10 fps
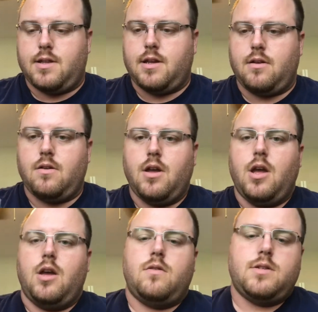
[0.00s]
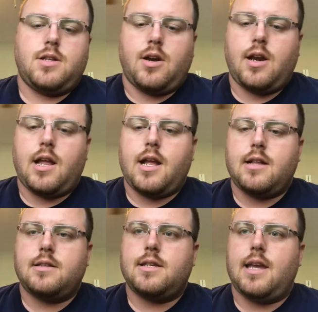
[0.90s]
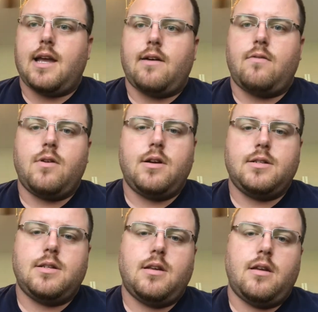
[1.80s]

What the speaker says: So we'll just turn it on, see how it works.